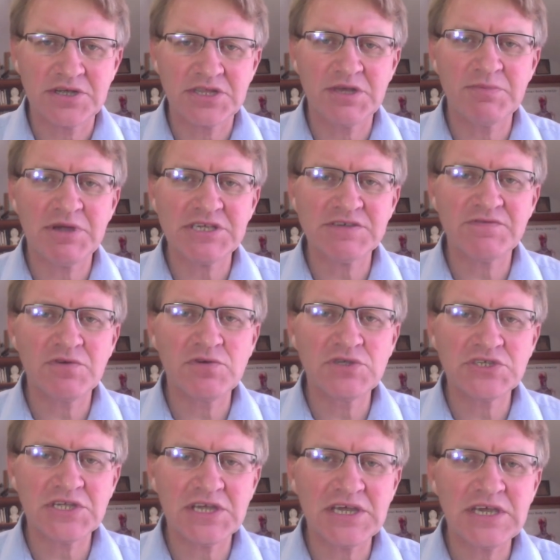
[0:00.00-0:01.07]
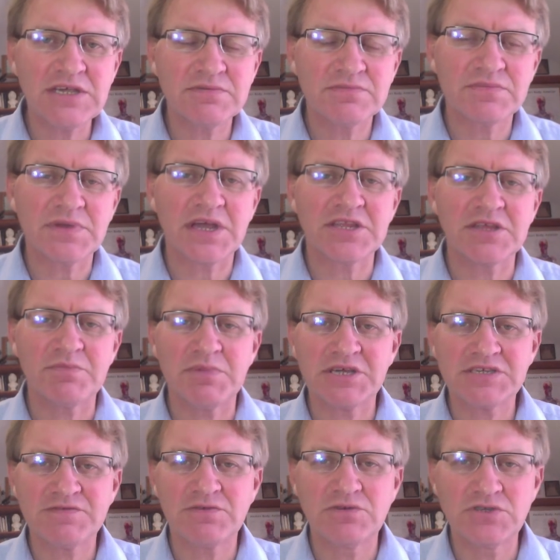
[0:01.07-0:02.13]
the best foods to eat and the
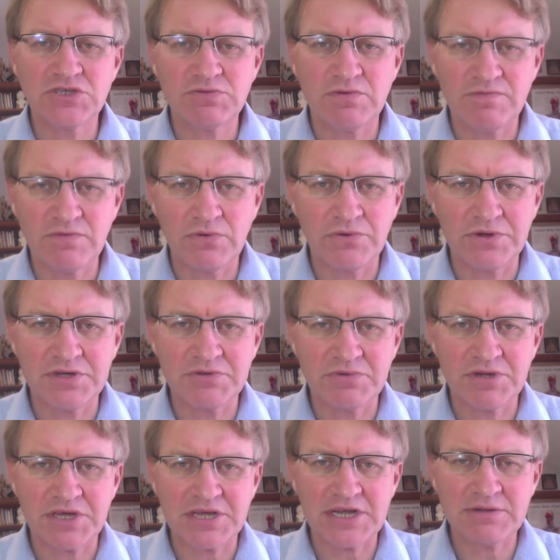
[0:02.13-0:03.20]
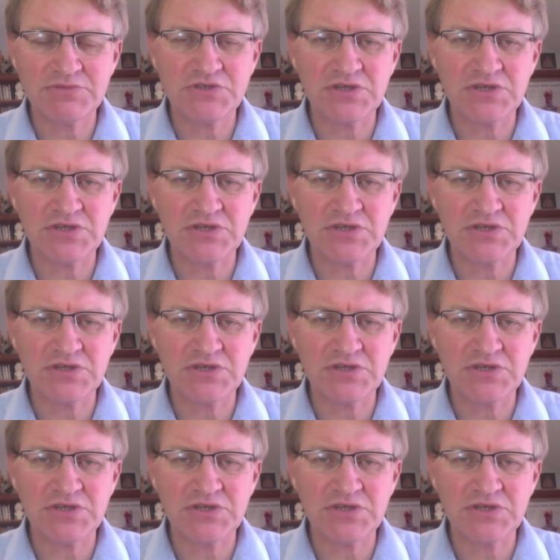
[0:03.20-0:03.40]
best foods to avoid when it comes